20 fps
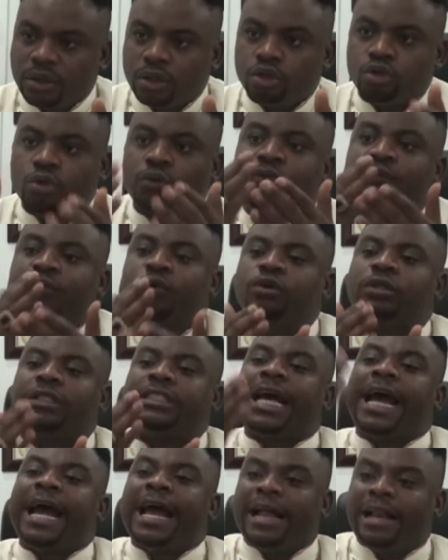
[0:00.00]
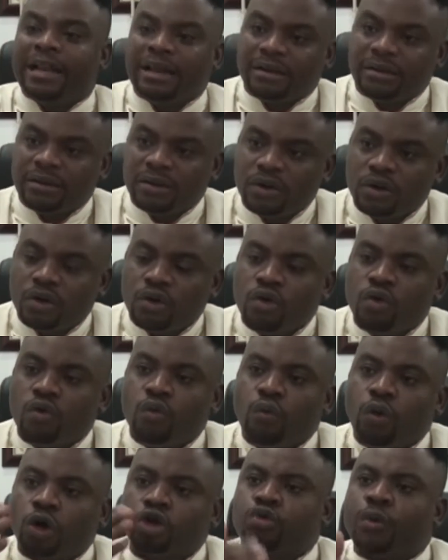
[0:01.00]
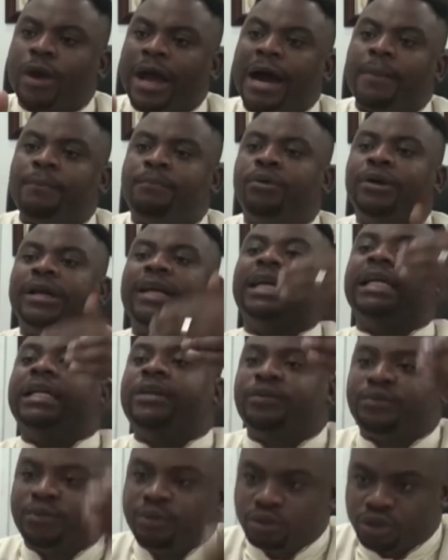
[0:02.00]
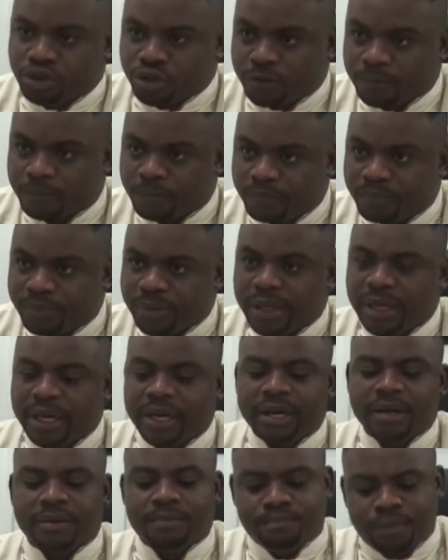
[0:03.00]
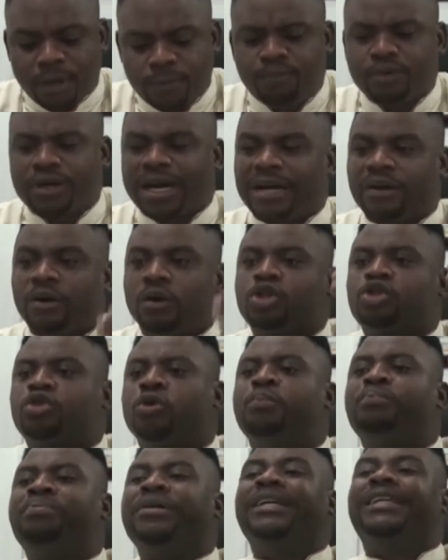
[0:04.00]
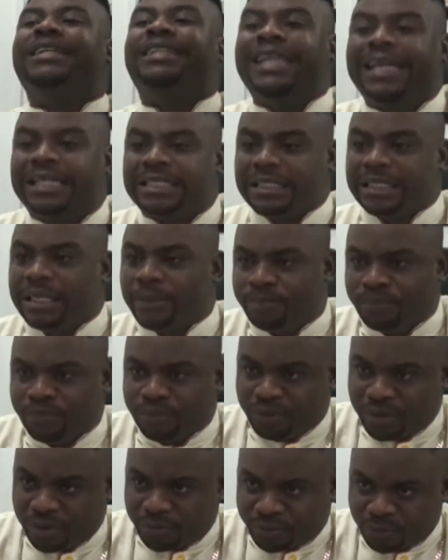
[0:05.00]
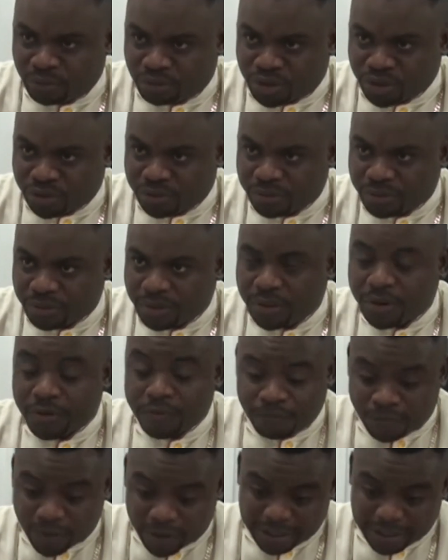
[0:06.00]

To foretell what will happen in the future. People can also predict the future. For